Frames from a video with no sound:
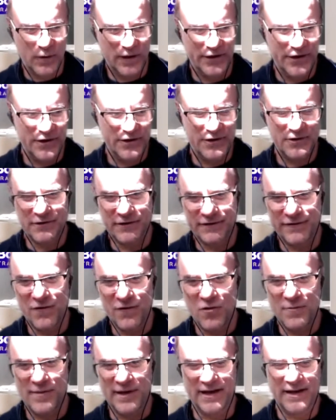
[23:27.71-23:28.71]
will you do it
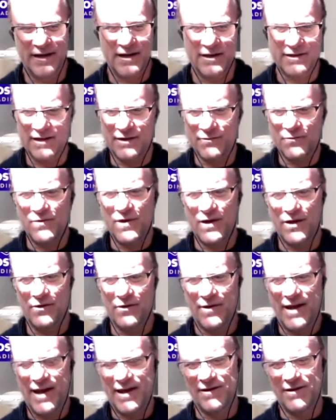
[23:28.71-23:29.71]
for me? And I was like,
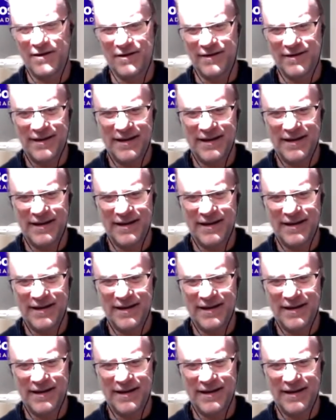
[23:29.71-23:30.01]
whoa, hang on.